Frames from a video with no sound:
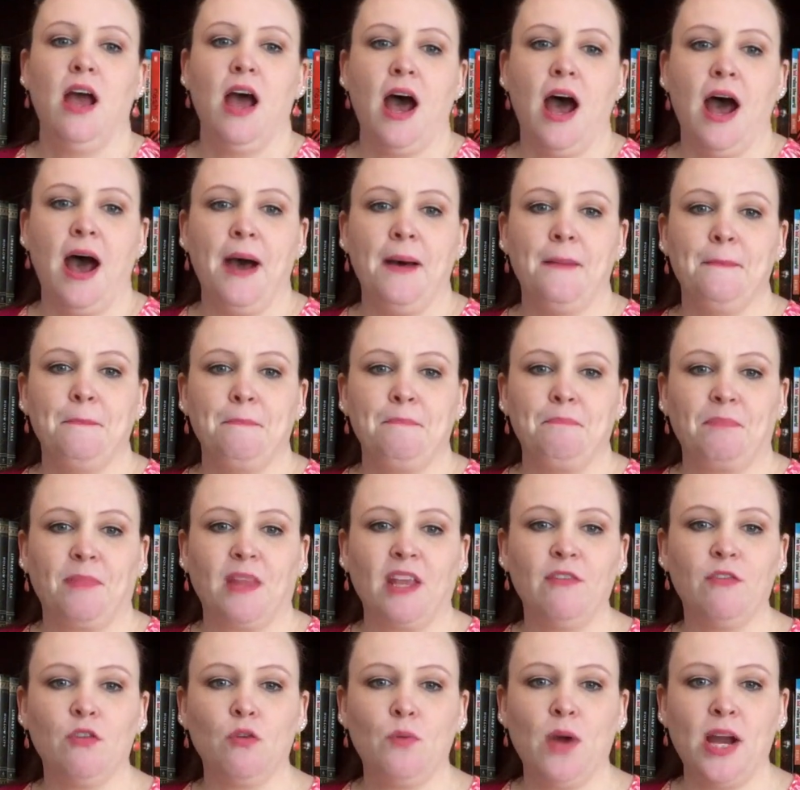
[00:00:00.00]

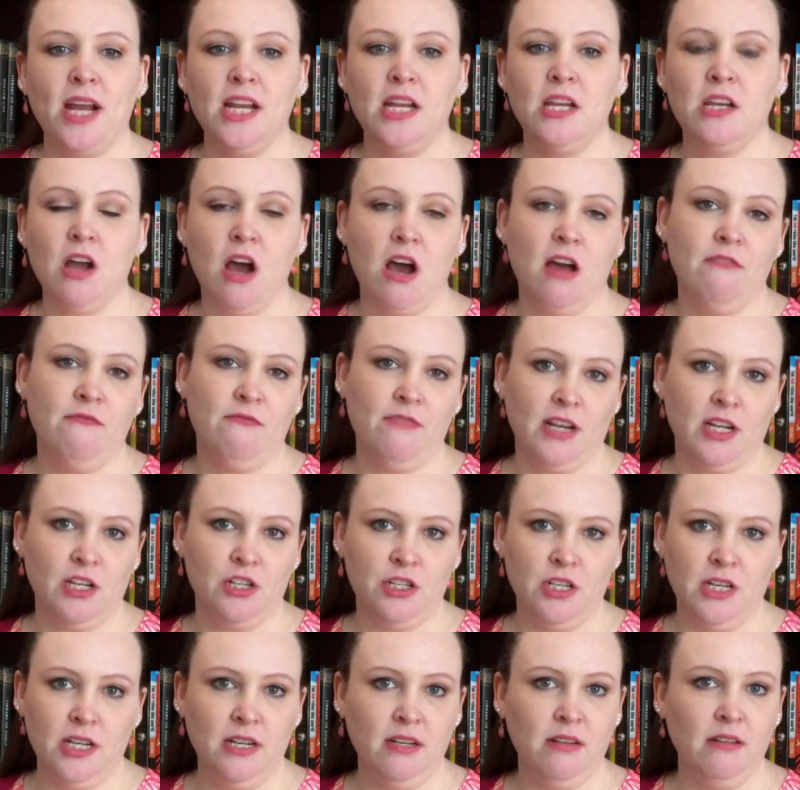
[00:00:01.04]
If you're writing
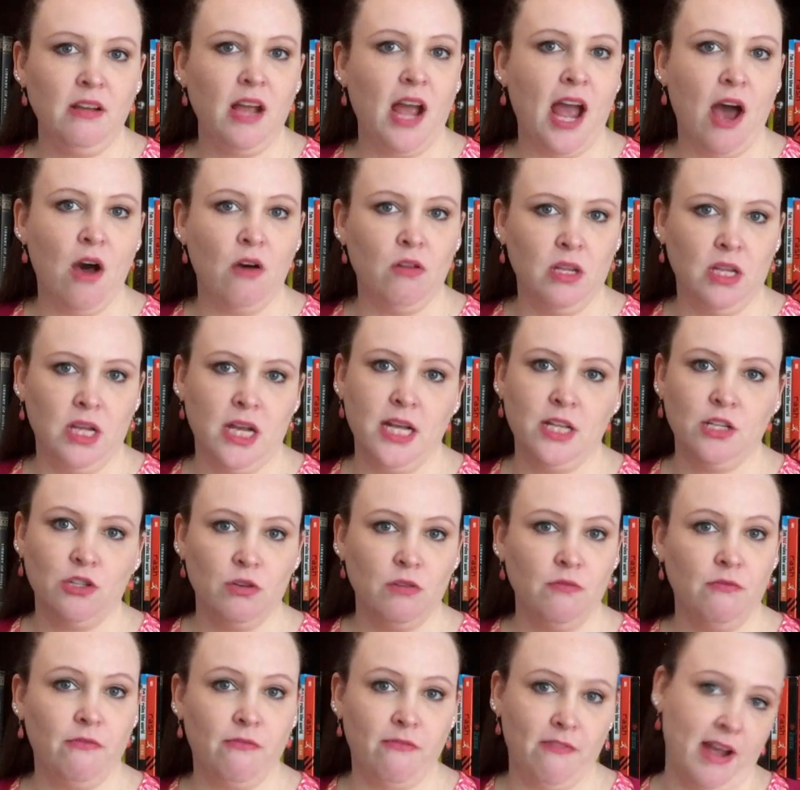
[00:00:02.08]
nonfiction, outlines are
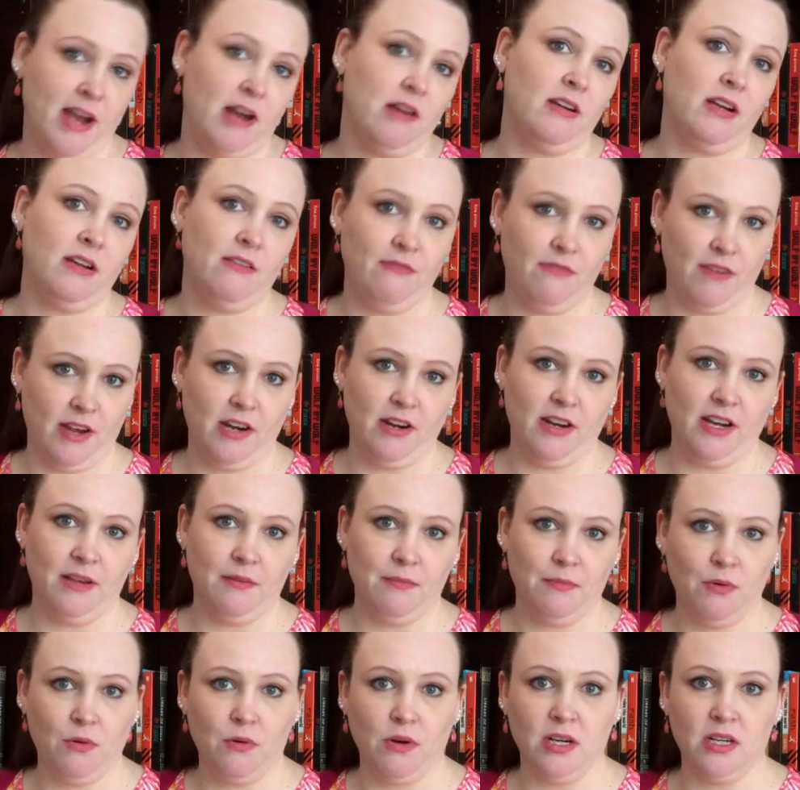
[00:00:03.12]
very, very
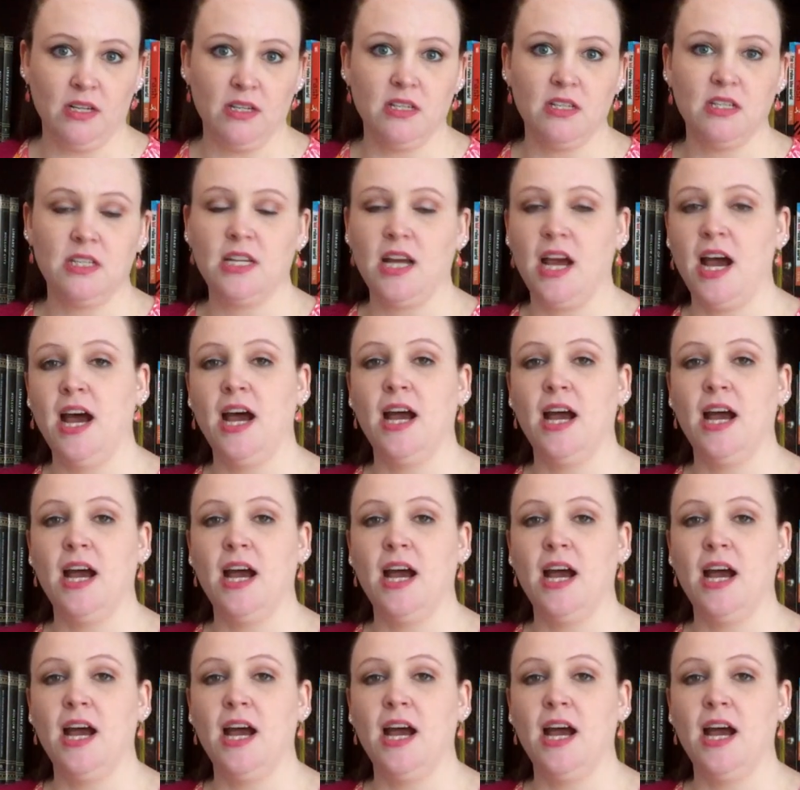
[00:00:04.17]
important.